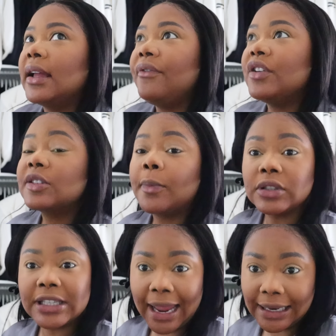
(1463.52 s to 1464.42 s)
if it's
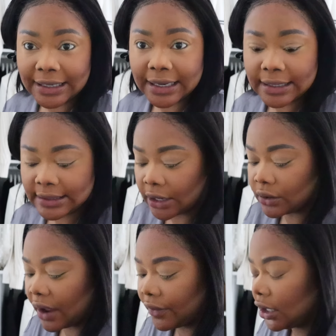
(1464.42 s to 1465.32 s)
spontaneous i
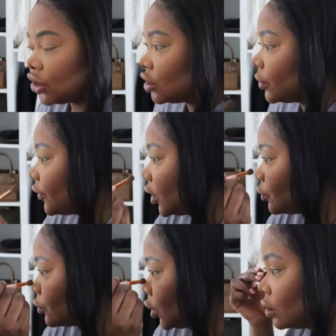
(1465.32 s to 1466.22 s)
don't have an issue with it
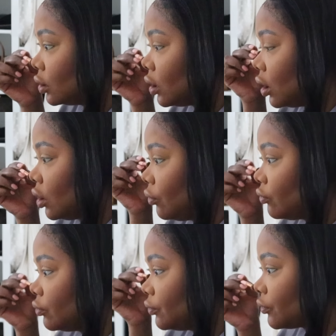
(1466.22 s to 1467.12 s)

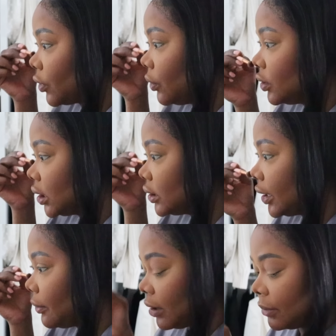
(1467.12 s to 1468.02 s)
um what was i
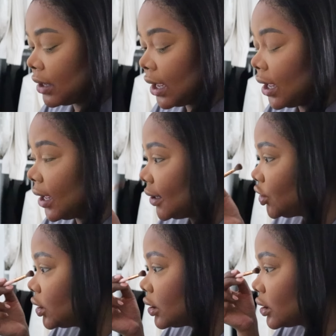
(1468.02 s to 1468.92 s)
saying baby? yeah
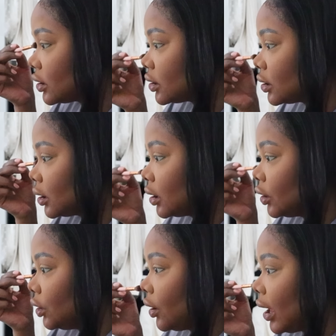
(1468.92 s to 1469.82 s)
just
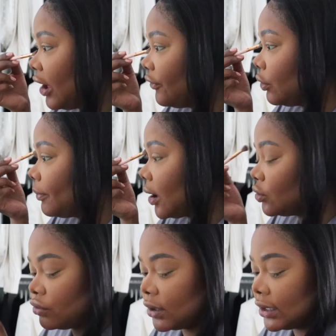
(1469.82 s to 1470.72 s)
you know have your
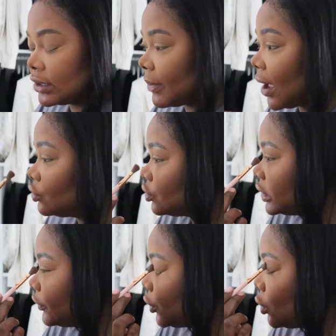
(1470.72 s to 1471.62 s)
boundaries
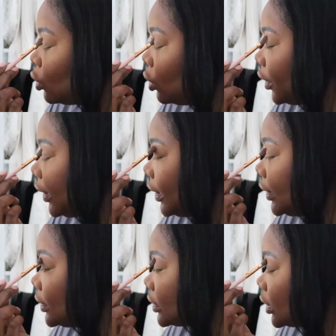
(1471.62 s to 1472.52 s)
boundaries for your
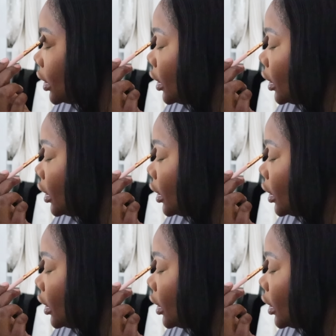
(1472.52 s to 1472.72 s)
colleagues